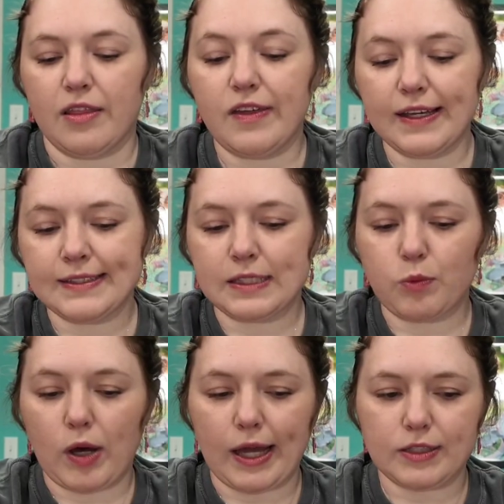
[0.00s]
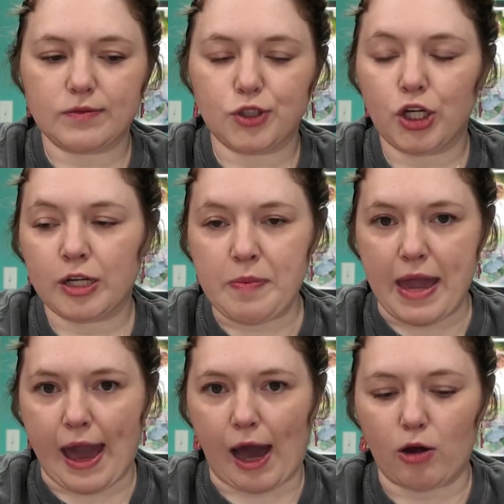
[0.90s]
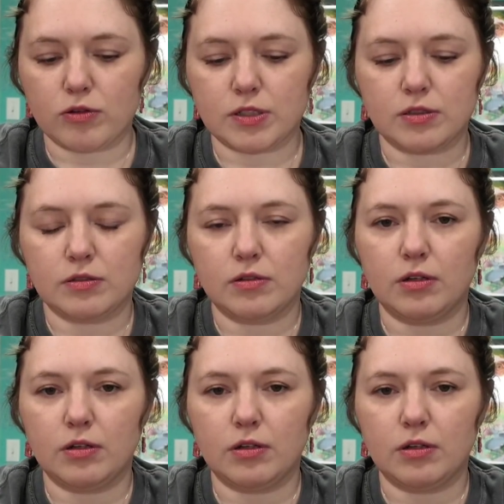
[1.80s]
This is what took me out.